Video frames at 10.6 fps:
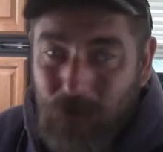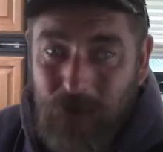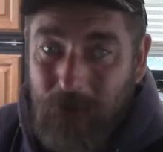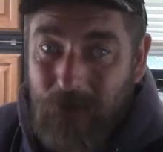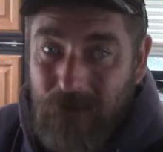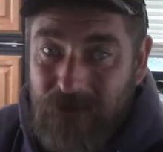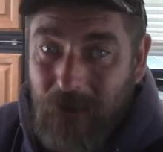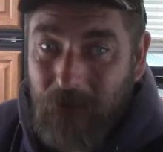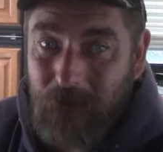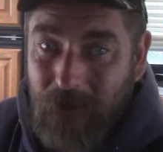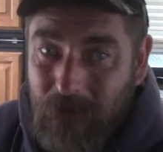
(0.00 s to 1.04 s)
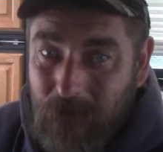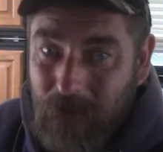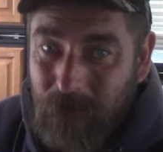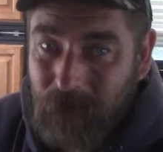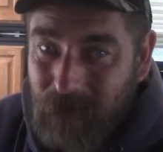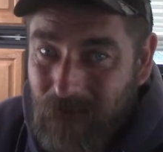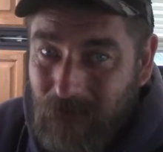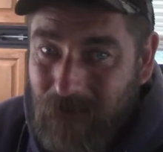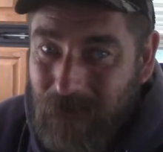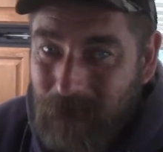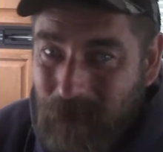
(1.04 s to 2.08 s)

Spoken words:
to make myself accountable. Okay.